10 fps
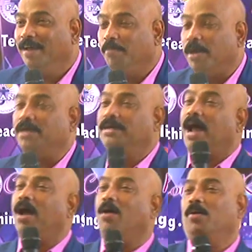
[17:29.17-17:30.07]
But
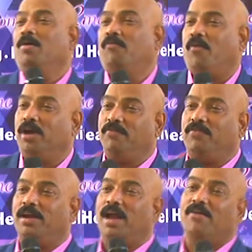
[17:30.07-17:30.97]
now
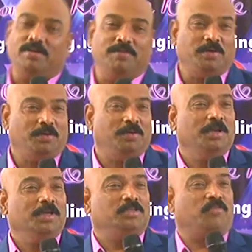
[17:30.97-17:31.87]
Potiphar loved him, you know.
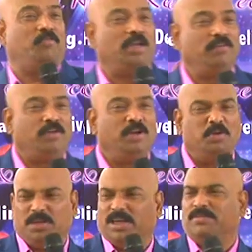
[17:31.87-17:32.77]
So Potiphar
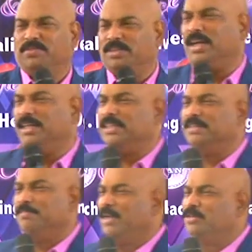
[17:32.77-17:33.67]
knew that he was a
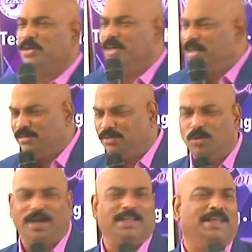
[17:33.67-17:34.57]
righteous man, so he didn't
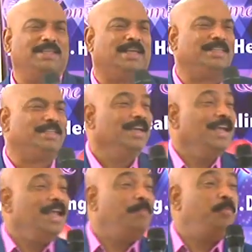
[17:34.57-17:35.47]
do anything such.
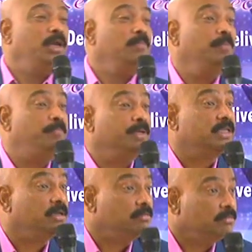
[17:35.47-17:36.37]
He put him in prison.